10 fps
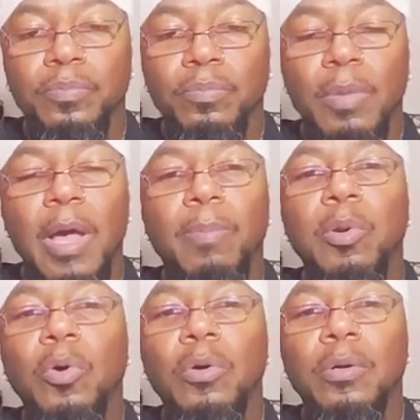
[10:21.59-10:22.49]
my
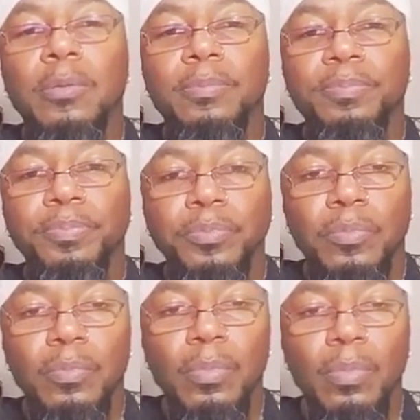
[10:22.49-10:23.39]
employer,
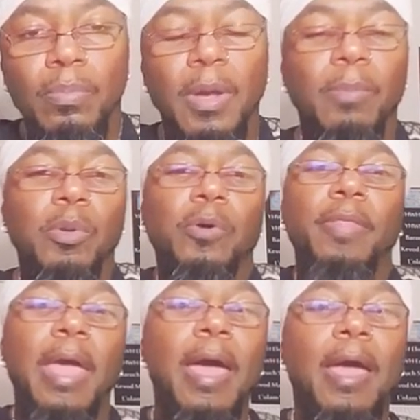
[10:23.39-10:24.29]
my employer
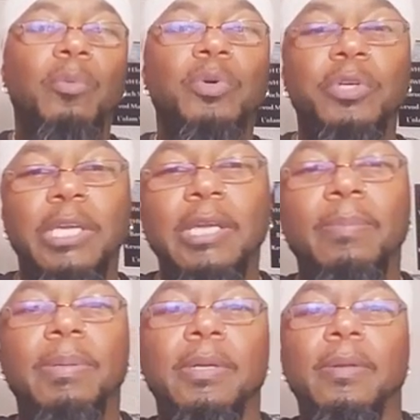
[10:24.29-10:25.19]
that I will
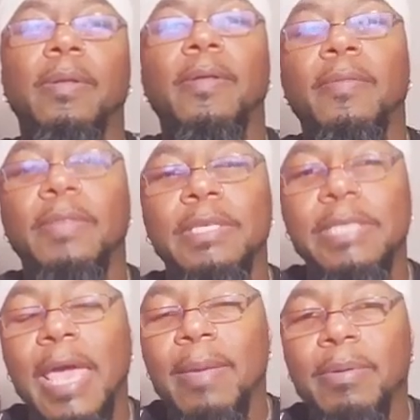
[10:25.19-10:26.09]
keep the
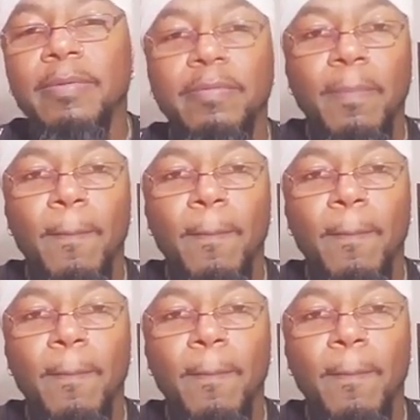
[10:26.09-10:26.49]
Sabbath